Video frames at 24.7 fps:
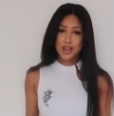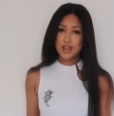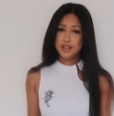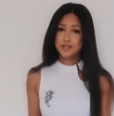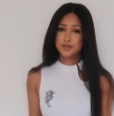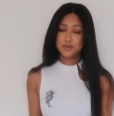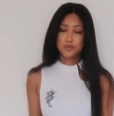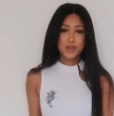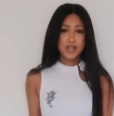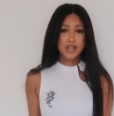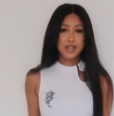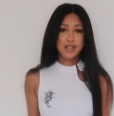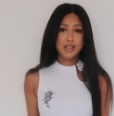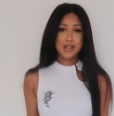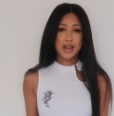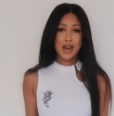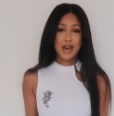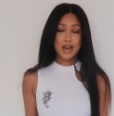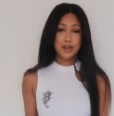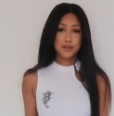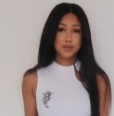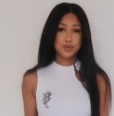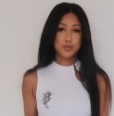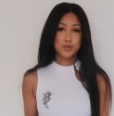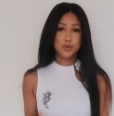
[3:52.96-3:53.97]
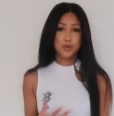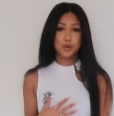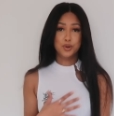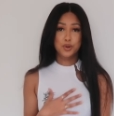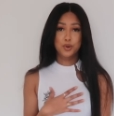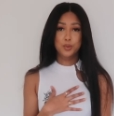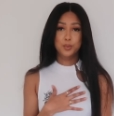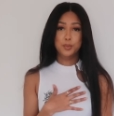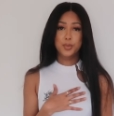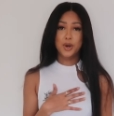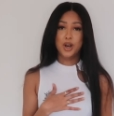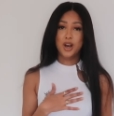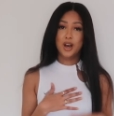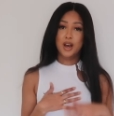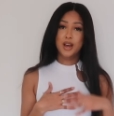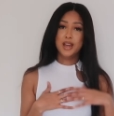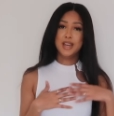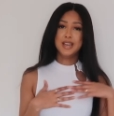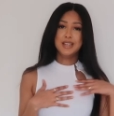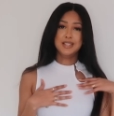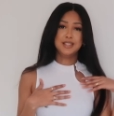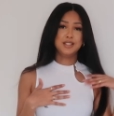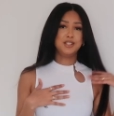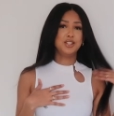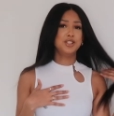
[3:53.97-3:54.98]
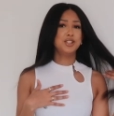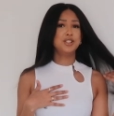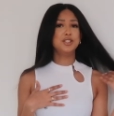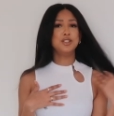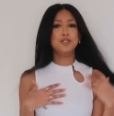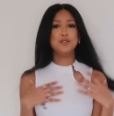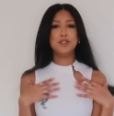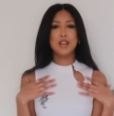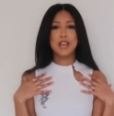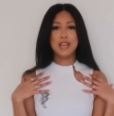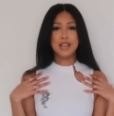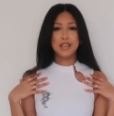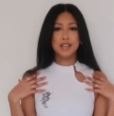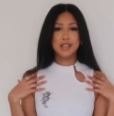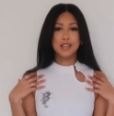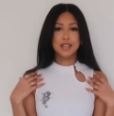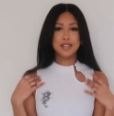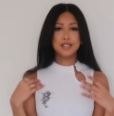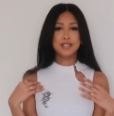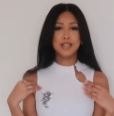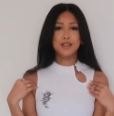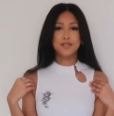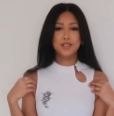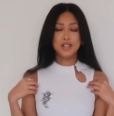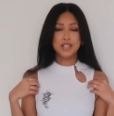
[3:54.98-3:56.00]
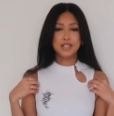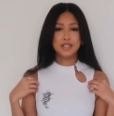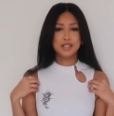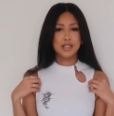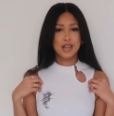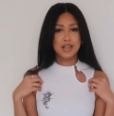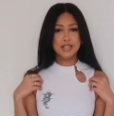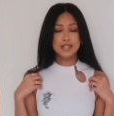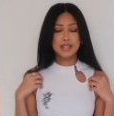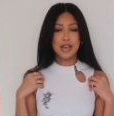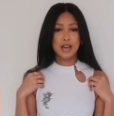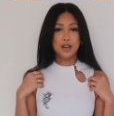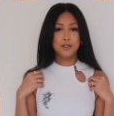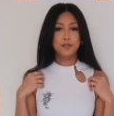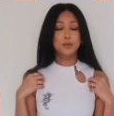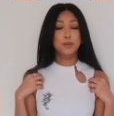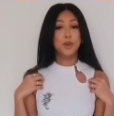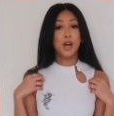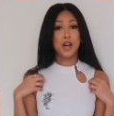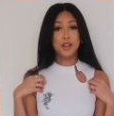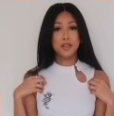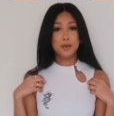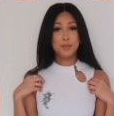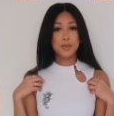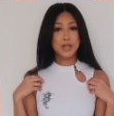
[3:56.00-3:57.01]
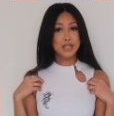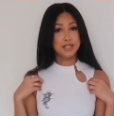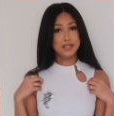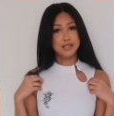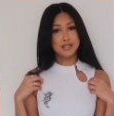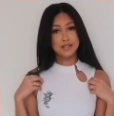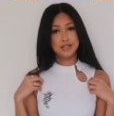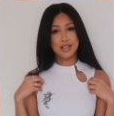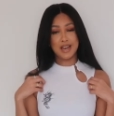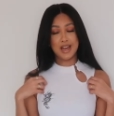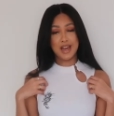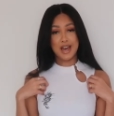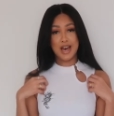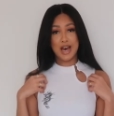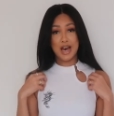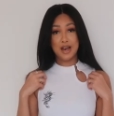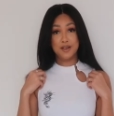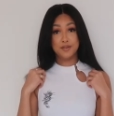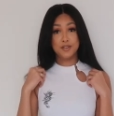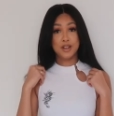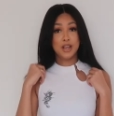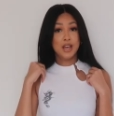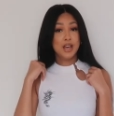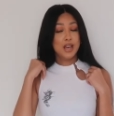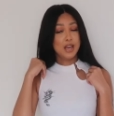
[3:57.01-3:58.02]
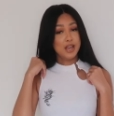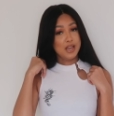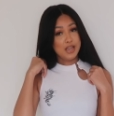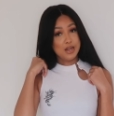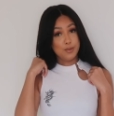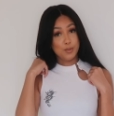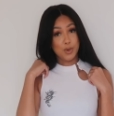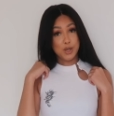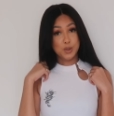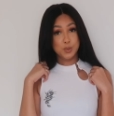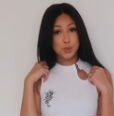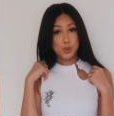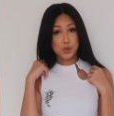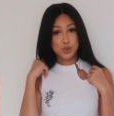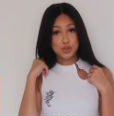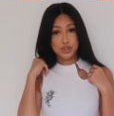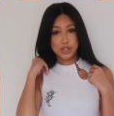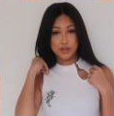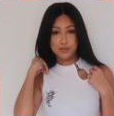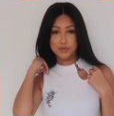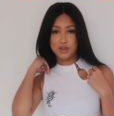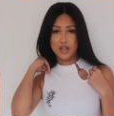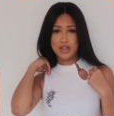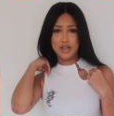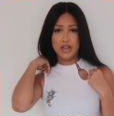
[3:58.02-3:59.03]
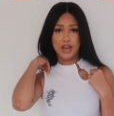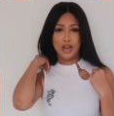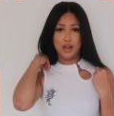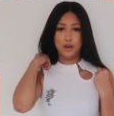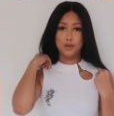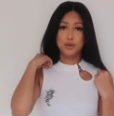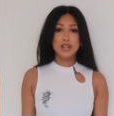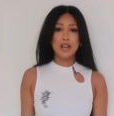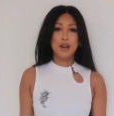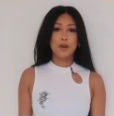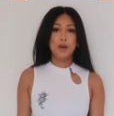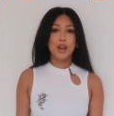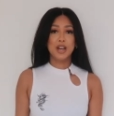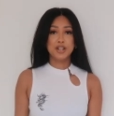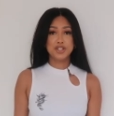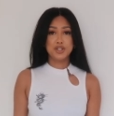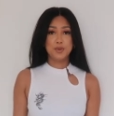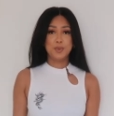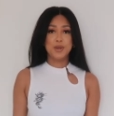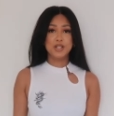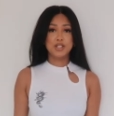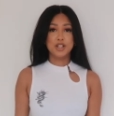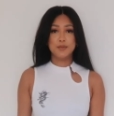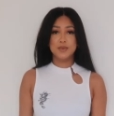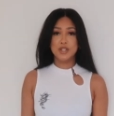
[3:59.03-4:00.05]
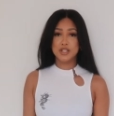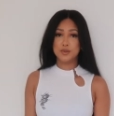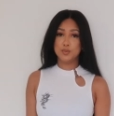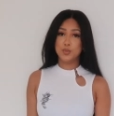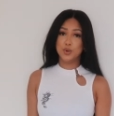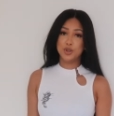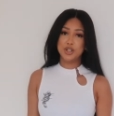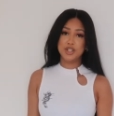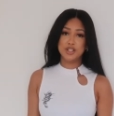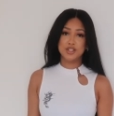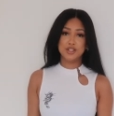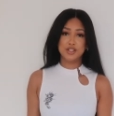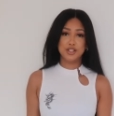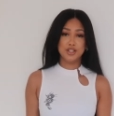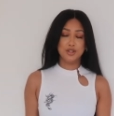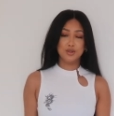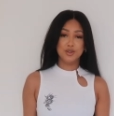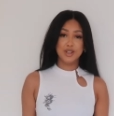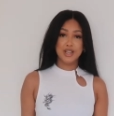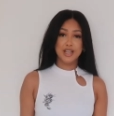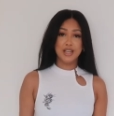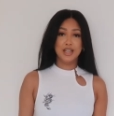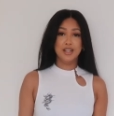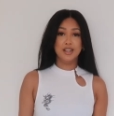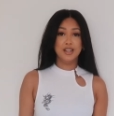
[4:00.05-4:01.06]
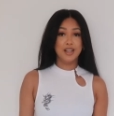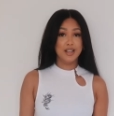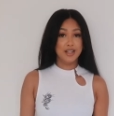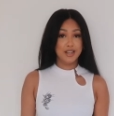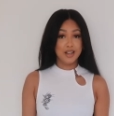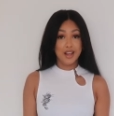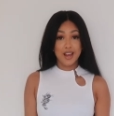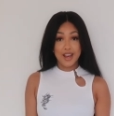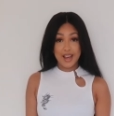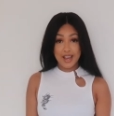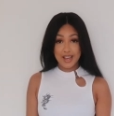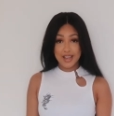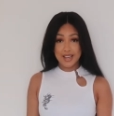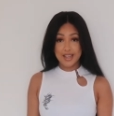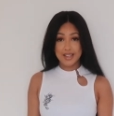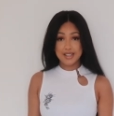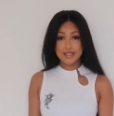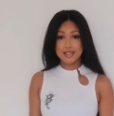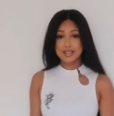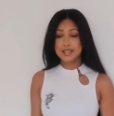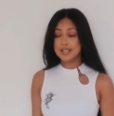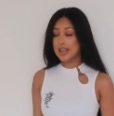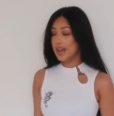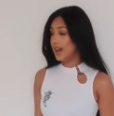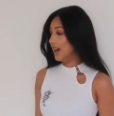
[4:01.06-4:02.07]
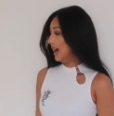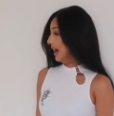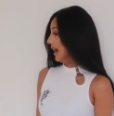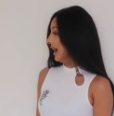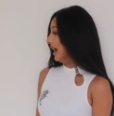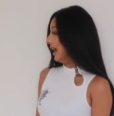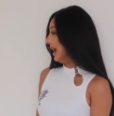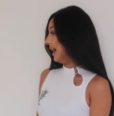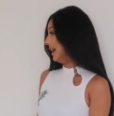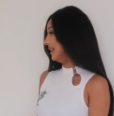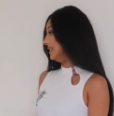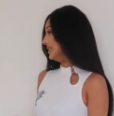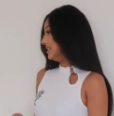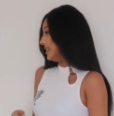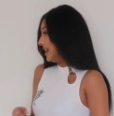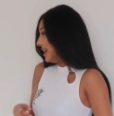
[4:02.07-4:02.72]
it's really casual but it's just unique it definitely stands out from the other pieces that i have in my wardrobe right now now i actually picked up this bodysuit in an eight and